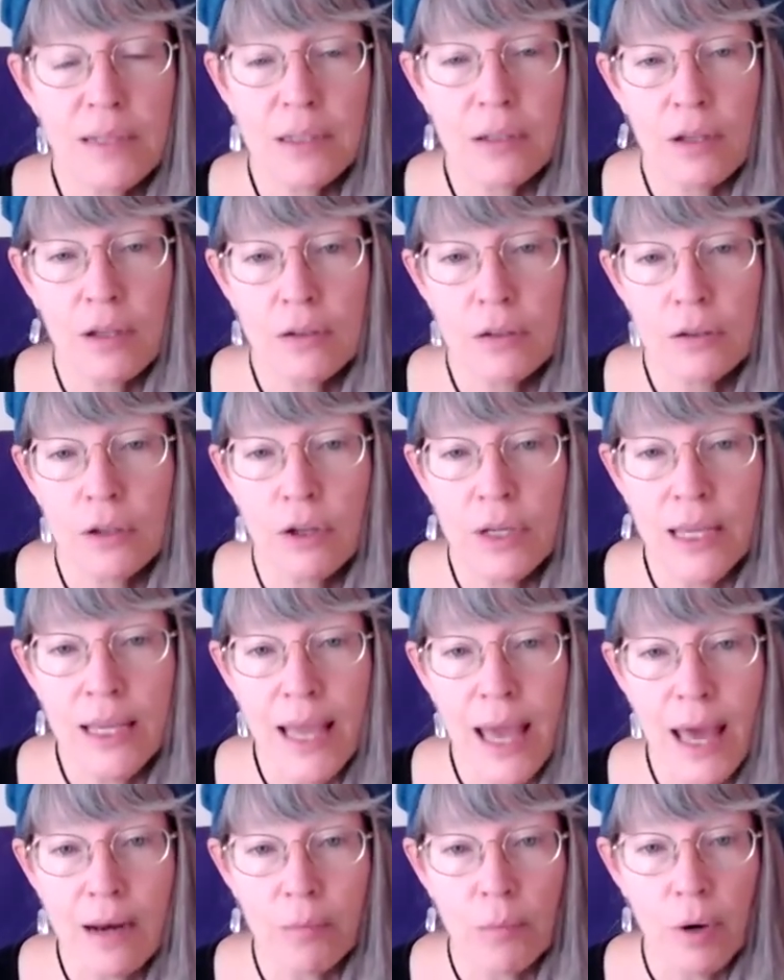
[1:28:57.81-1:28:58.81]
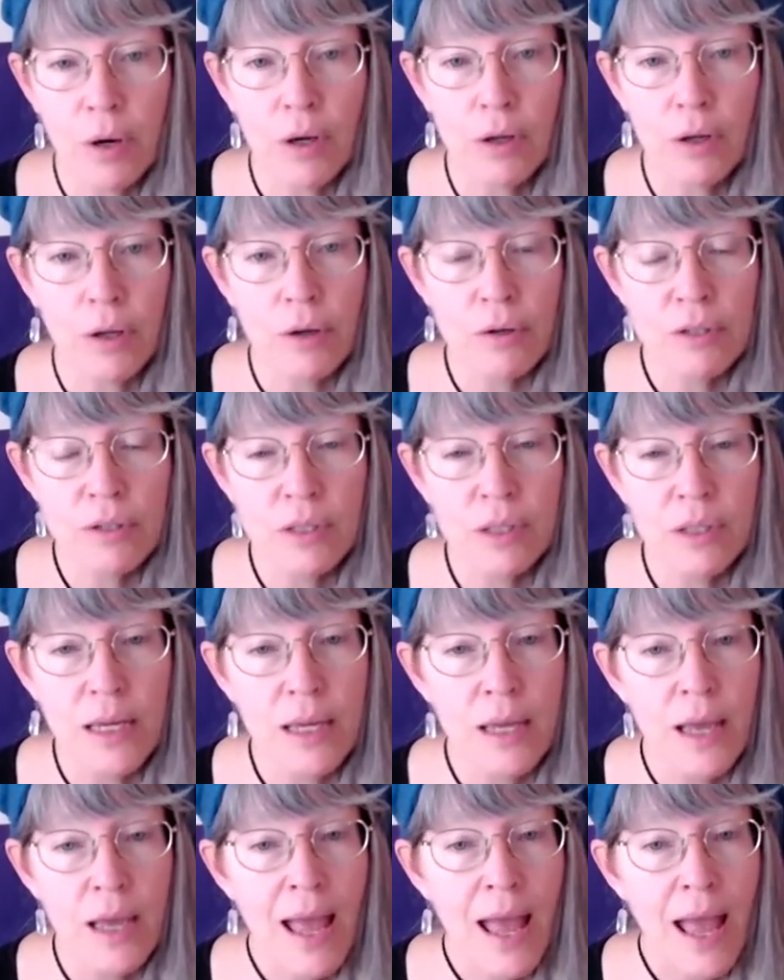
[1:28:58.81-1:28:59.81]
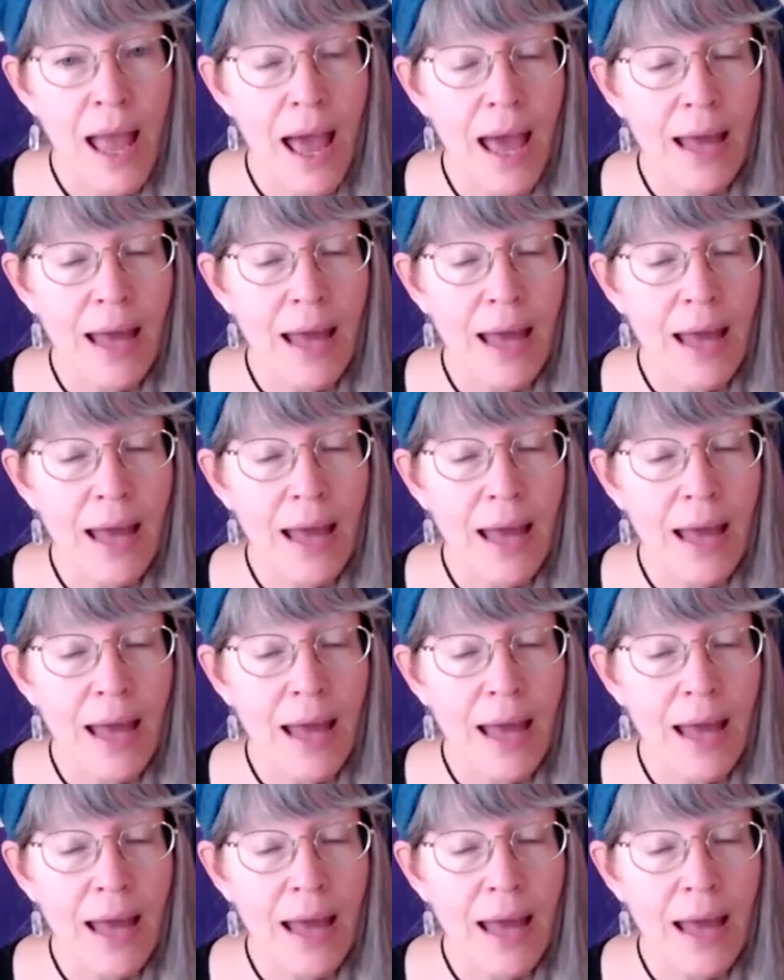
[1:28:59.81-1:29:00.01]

been looking at it more closely,